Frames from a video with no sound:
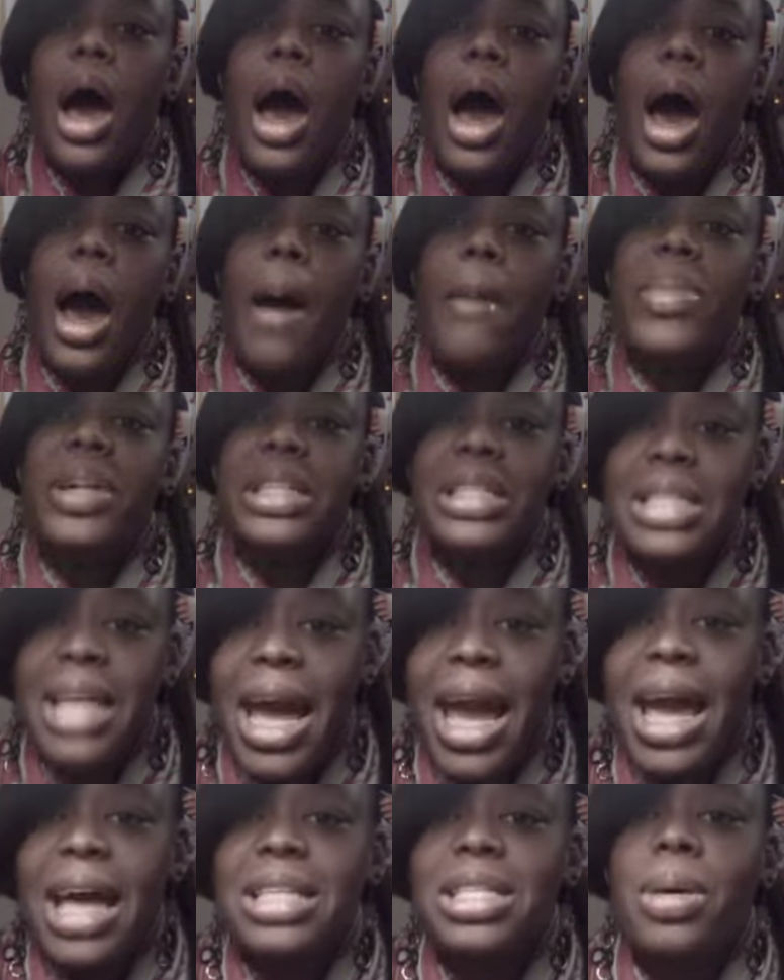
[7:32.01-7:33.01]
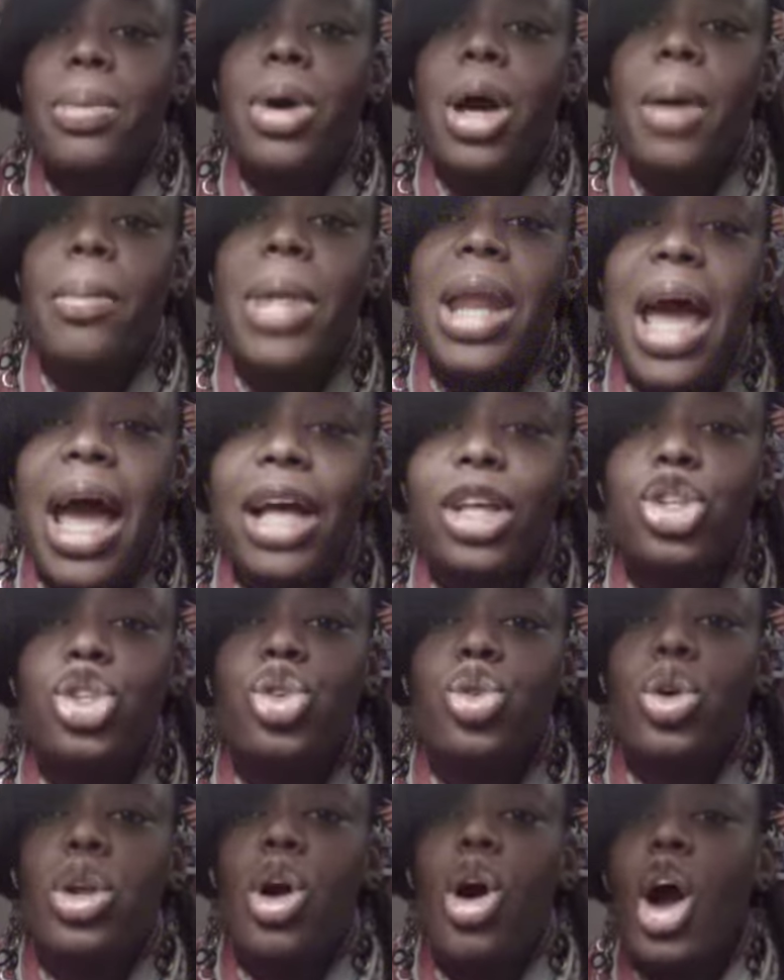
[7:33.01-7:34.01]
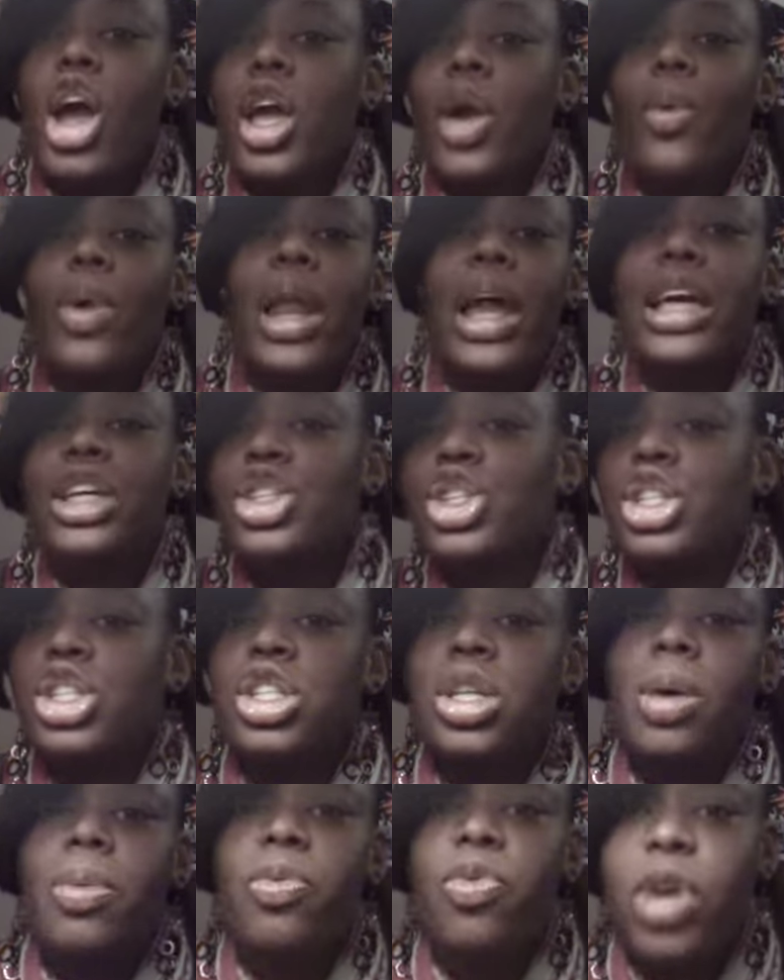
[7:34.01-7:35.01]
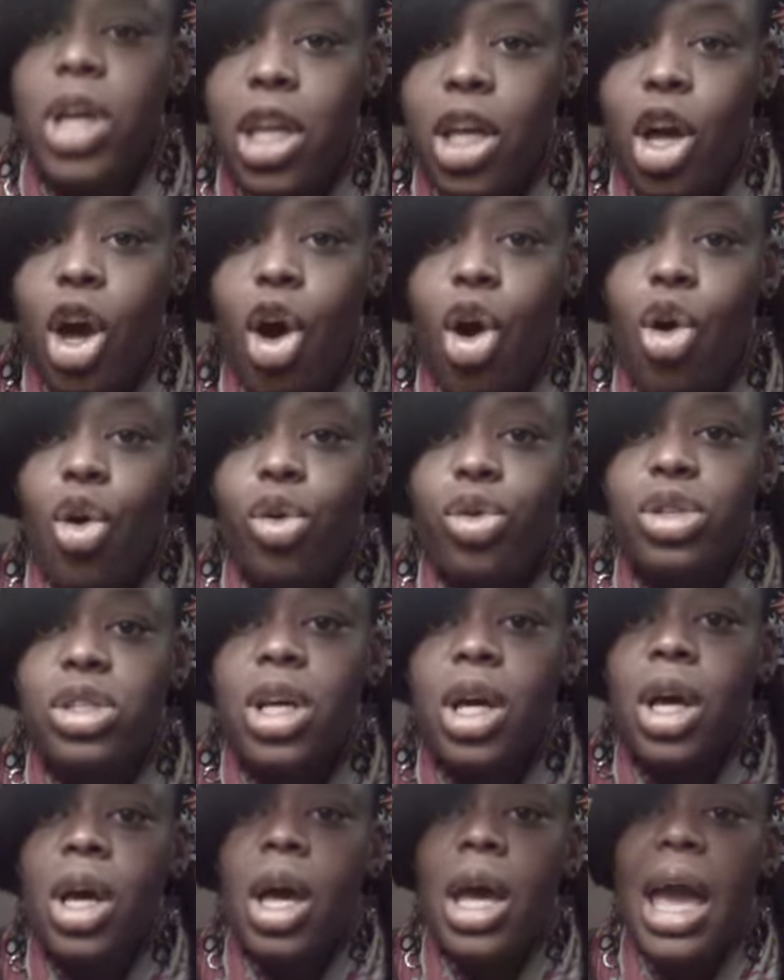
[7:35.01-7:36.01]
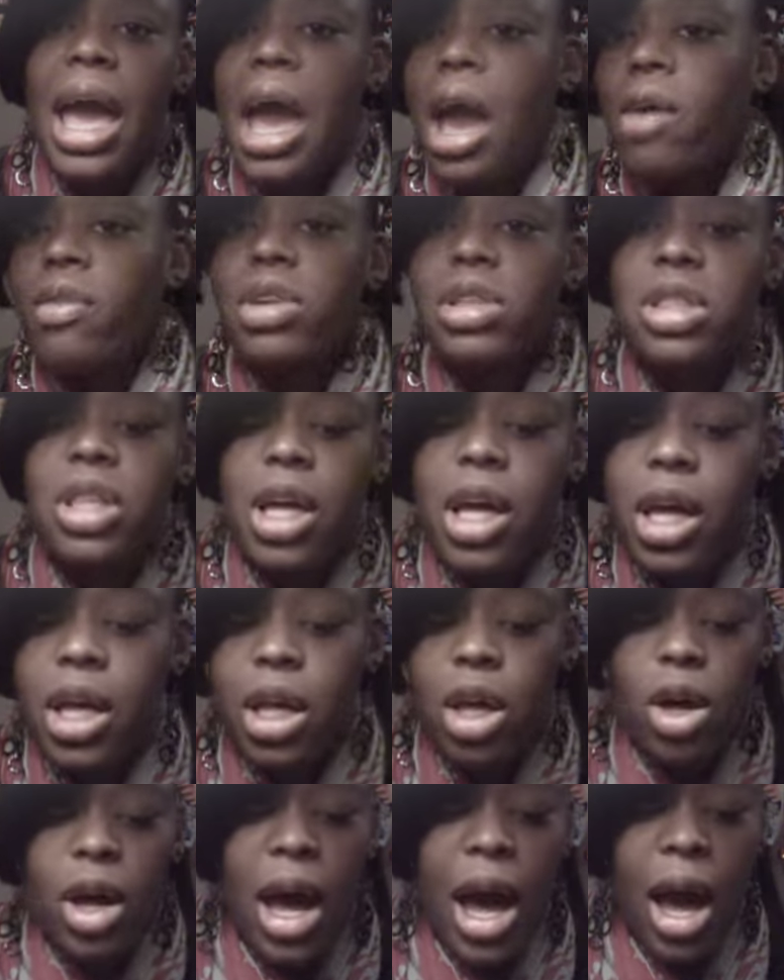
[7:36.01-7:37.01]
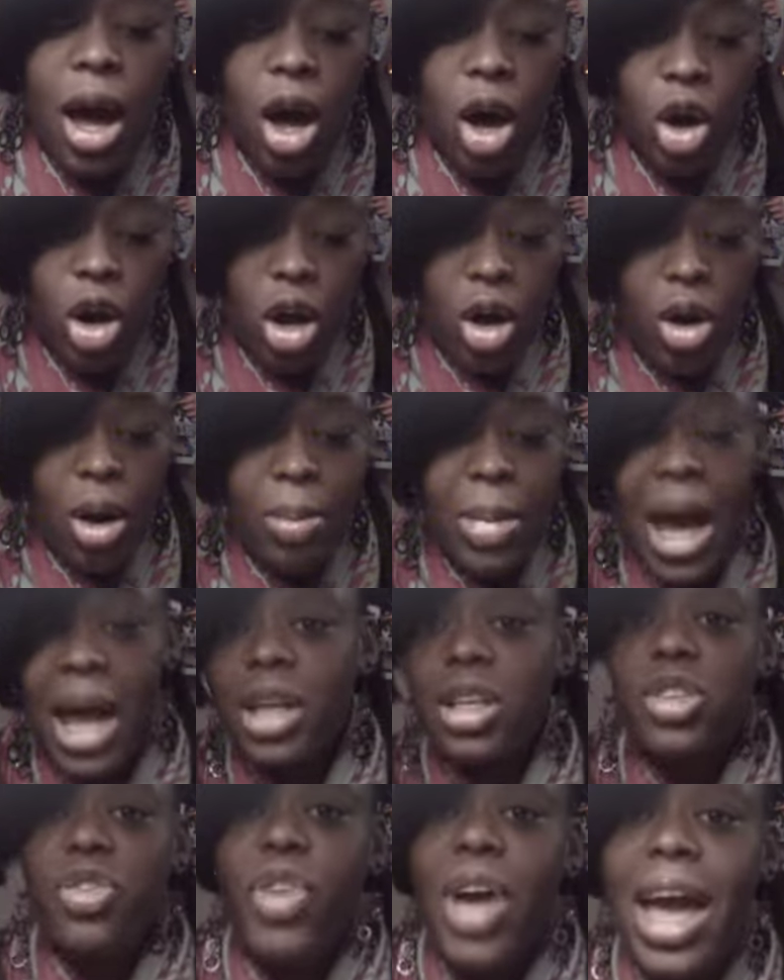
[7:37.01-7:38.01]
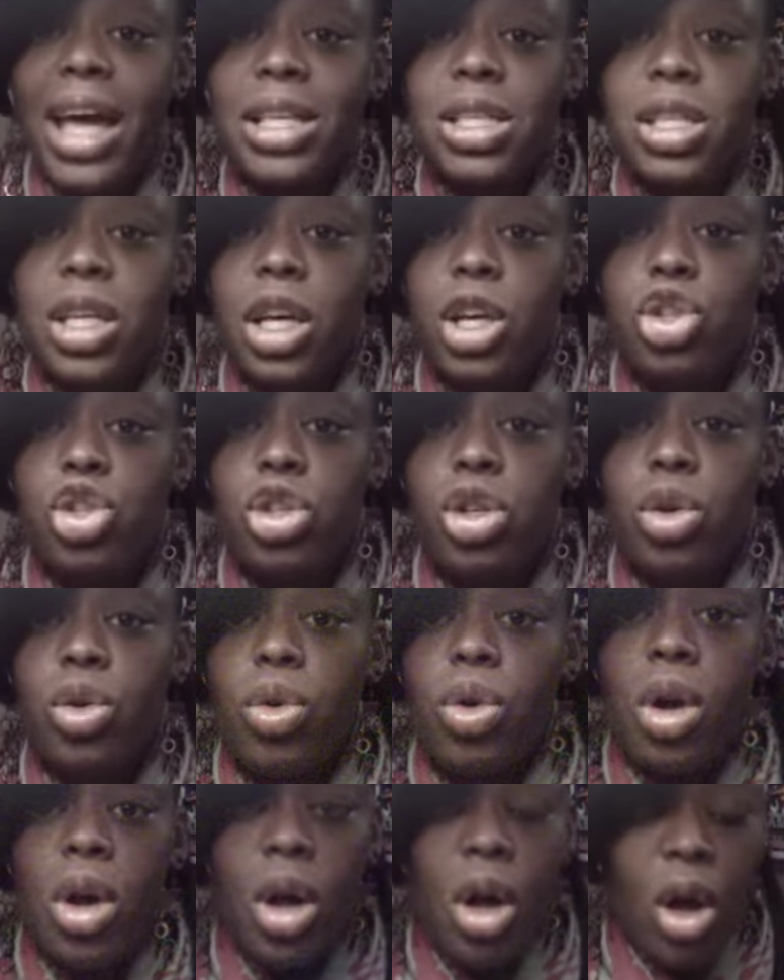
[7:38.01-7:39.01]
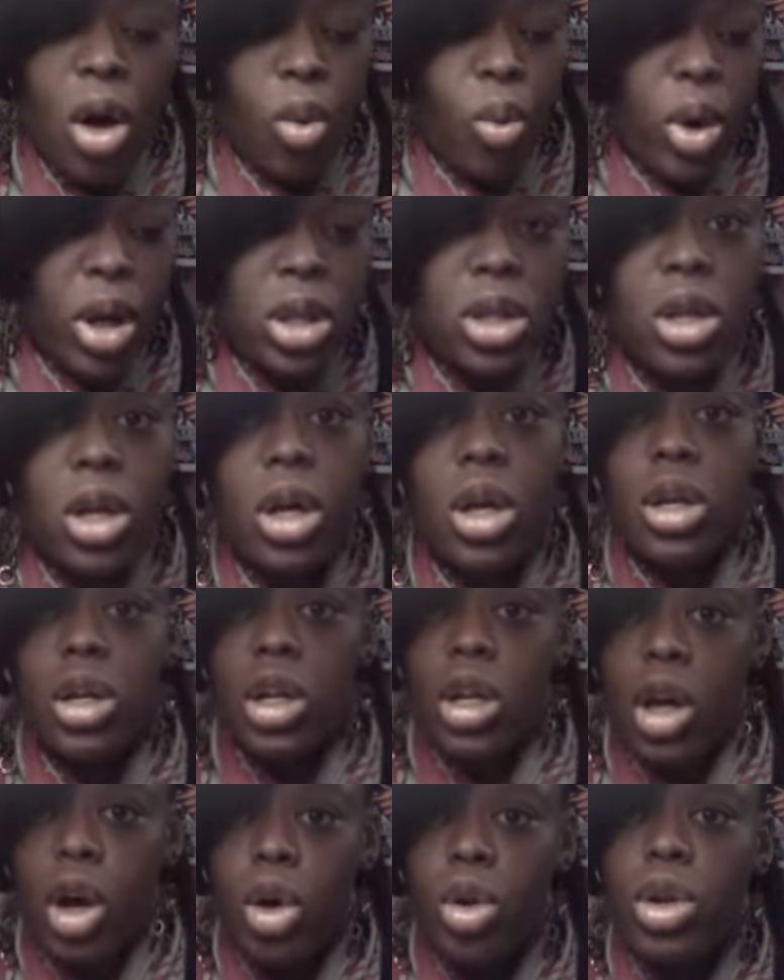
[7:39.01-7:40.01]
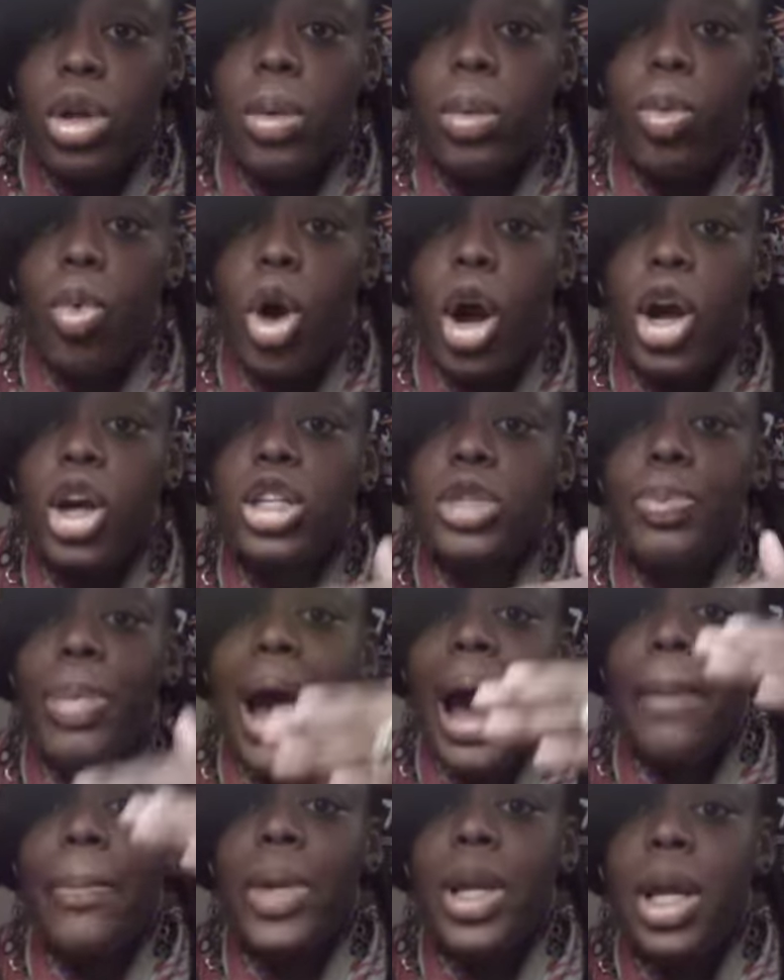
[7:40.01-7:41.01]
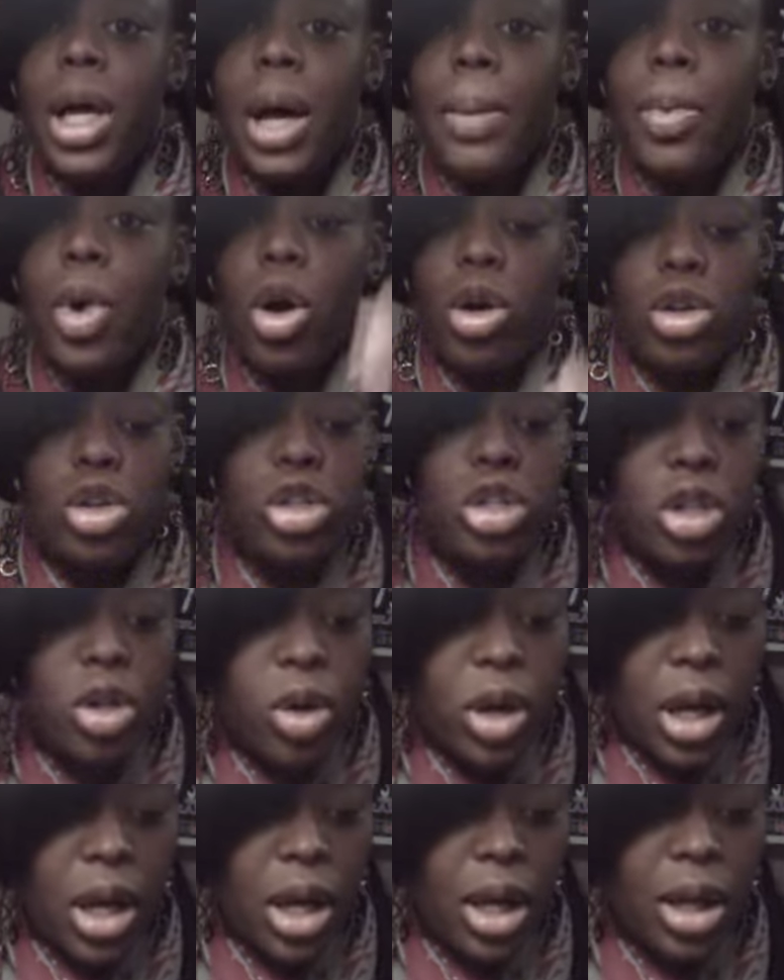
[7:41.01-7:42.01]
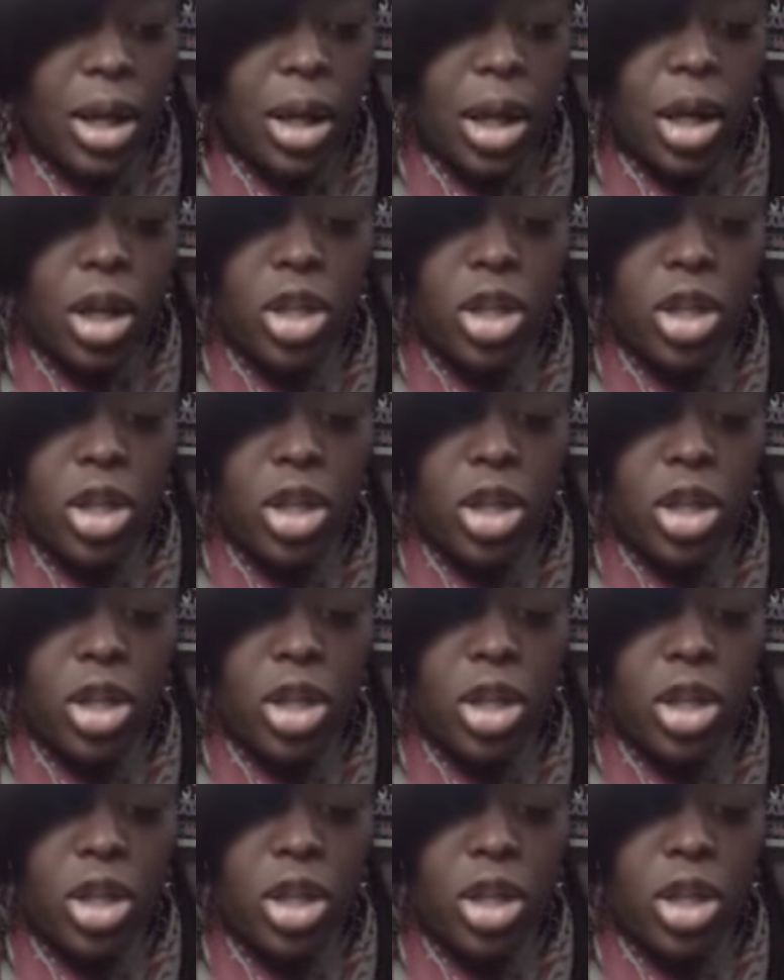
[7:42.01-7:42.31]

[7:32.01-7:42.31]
But Sans, I'm coming at you in all your relationship videos, everything you got. Hold on, I'm not as fancy as you with the, the words popping up on the screen.